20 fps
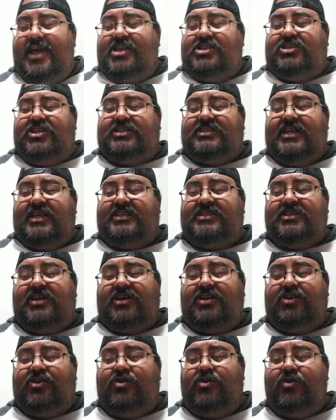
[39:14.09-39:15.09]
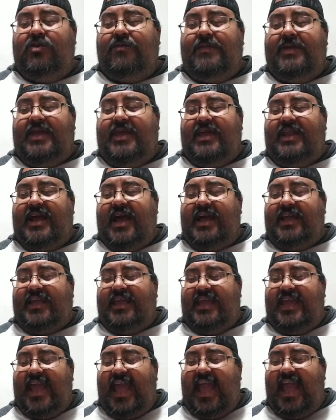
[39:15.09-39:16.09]
She takes on Kurumi
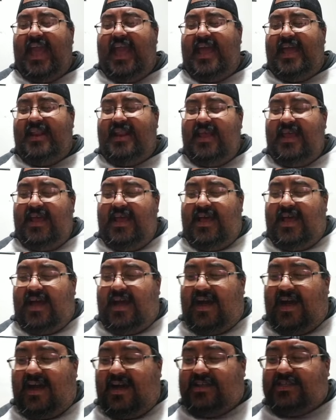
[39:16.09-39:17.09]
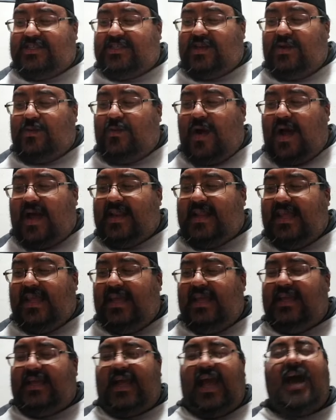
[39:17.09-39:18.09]
Hiragi and uh,
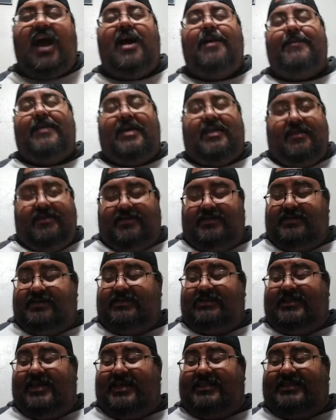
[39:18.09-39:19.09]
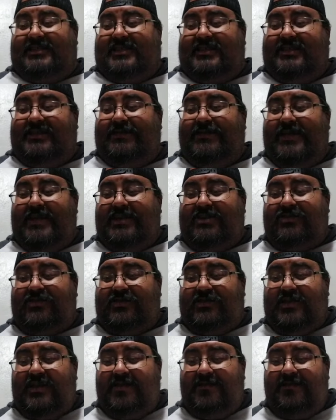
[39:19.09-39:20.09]
Sawasdee Kamen. So that's going to be
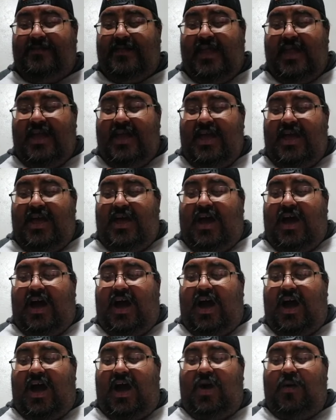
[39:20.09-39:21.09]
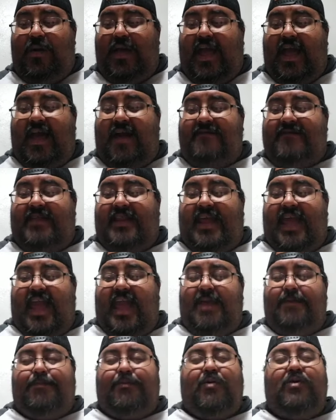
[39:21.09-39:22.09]
interesting. Uh, we have an
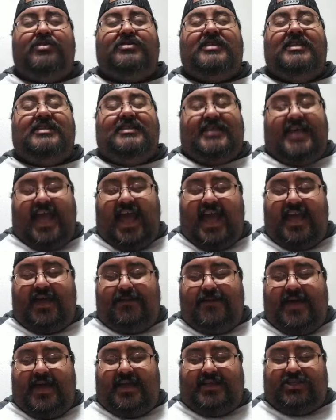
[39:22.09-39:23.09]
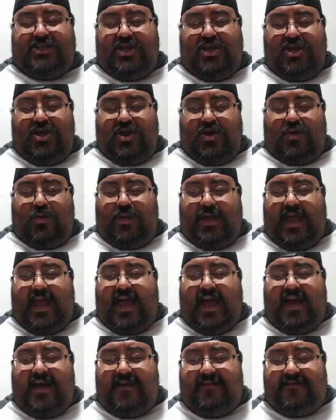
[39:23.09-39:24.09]
eight person tag match. We
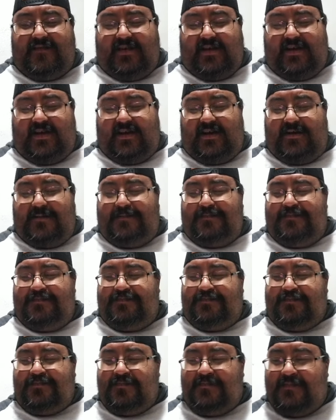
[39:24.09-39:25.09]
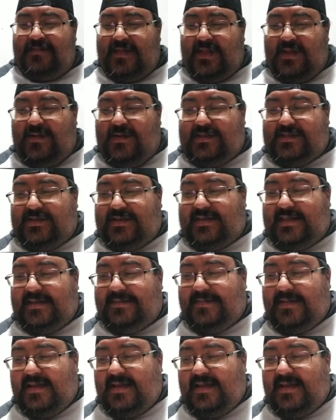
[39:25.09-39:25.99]
have, um, what's her name?